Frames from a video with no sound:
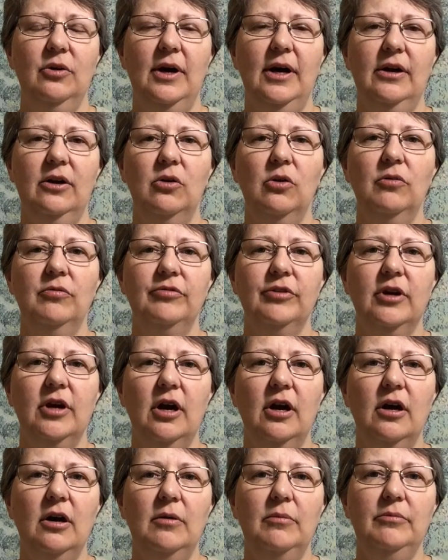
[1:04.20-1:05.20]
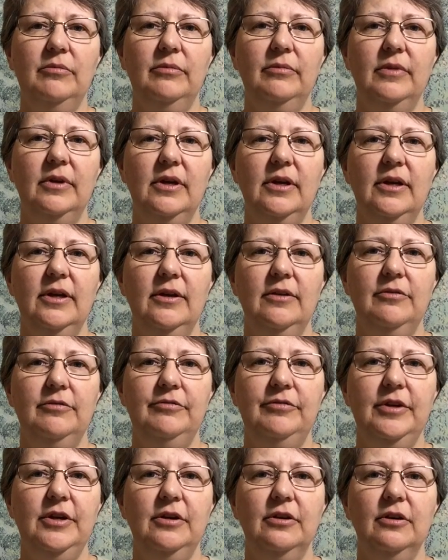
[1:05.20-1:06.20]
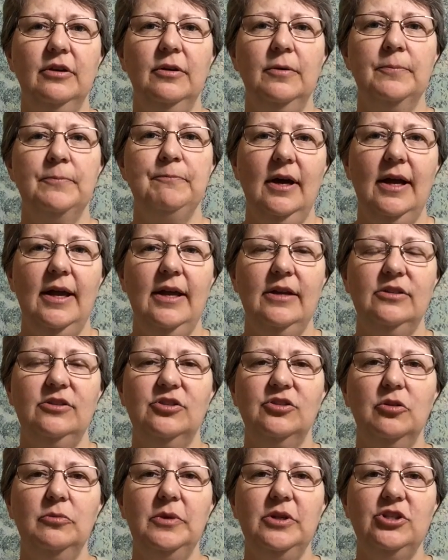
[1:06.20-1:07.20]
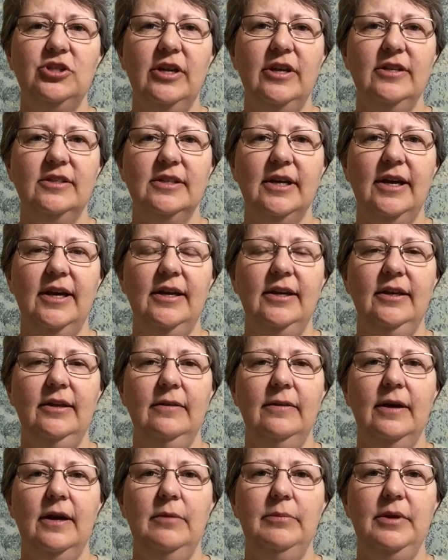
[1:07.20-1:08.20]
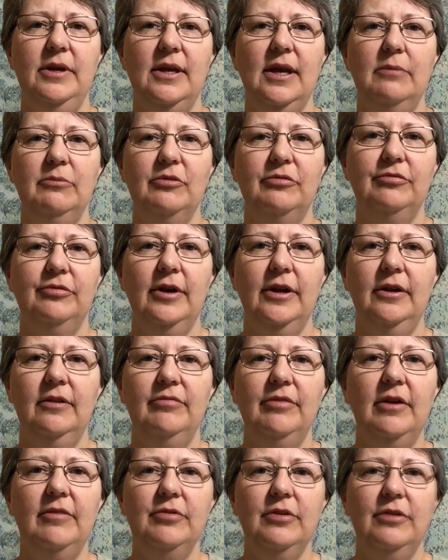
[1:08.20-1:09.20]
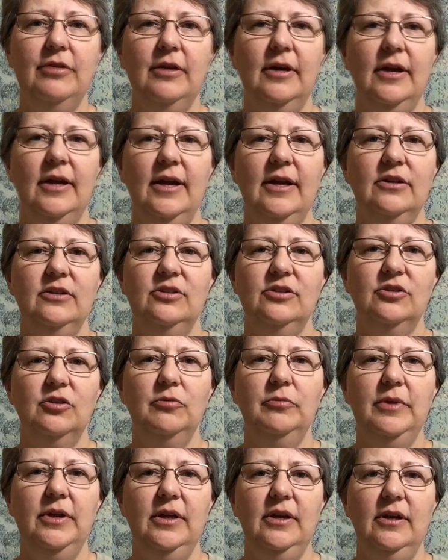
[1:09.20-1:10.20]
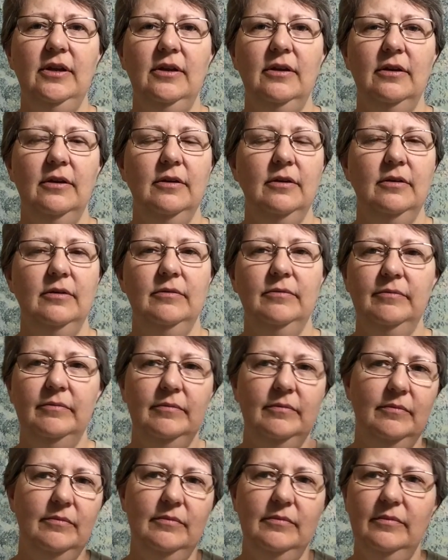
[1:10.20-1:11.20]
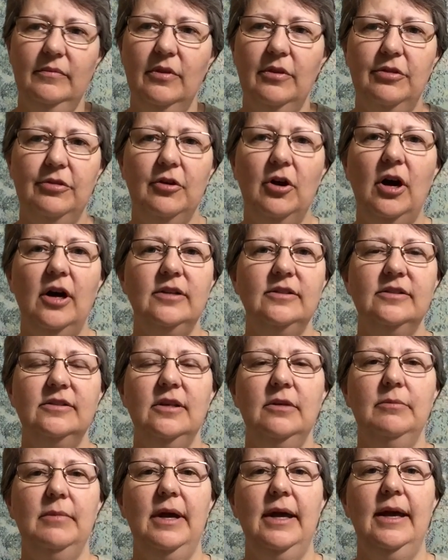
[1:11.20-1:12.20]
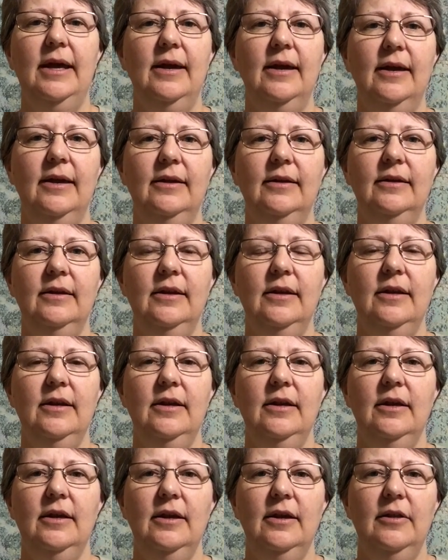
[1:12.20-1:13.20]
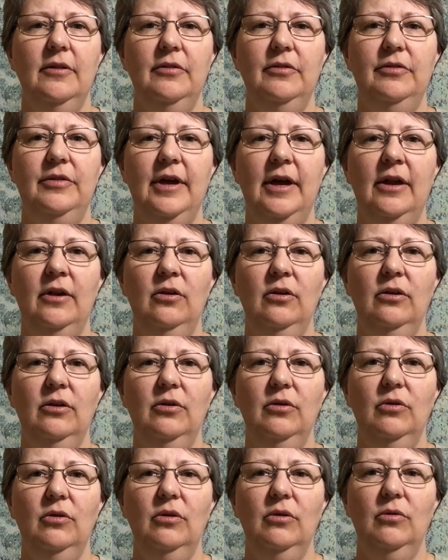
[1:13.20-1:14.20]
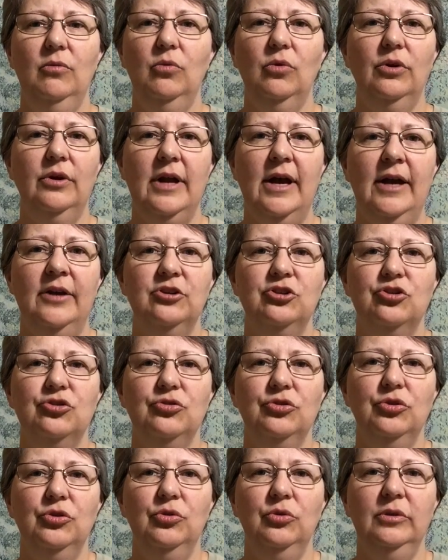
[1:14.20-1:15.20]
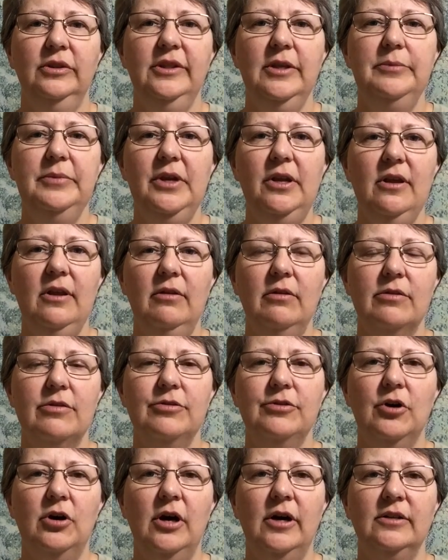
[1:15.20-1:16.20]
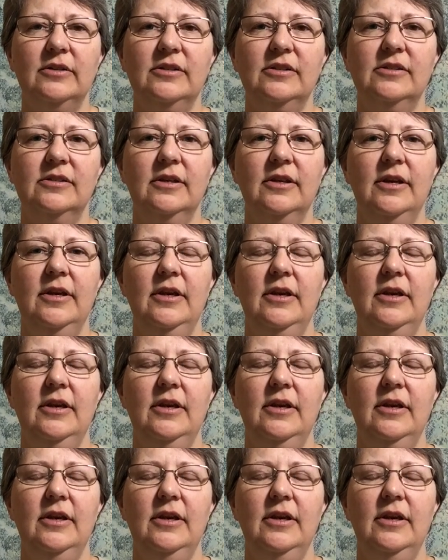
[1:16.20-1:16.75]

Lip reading: know how to overcome fear. I had so much anxiety that I became afraid of everything. I had so many thoughts in my head that were not true, limiting thoughts,